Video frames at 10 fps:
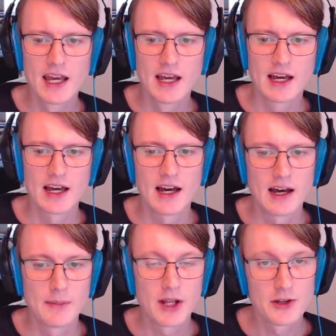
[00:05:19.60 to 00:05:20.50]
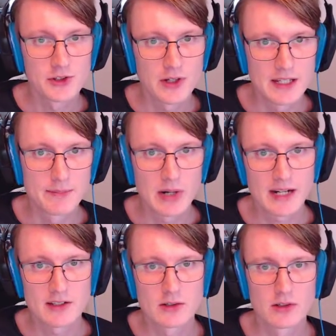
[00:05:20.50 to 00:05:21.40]
but also in
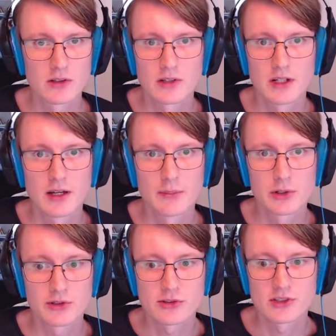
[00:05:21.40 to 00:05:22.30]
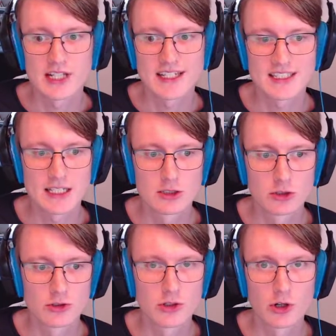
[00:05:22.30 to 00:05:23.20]
practical protocols like
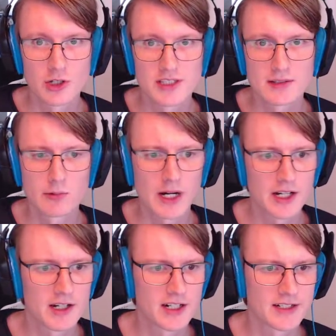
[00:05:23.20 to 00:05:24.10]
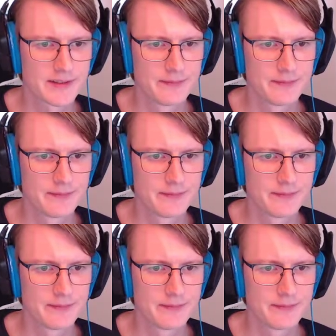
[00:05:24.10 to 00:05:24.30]
Signal, Noise, and WireGuard.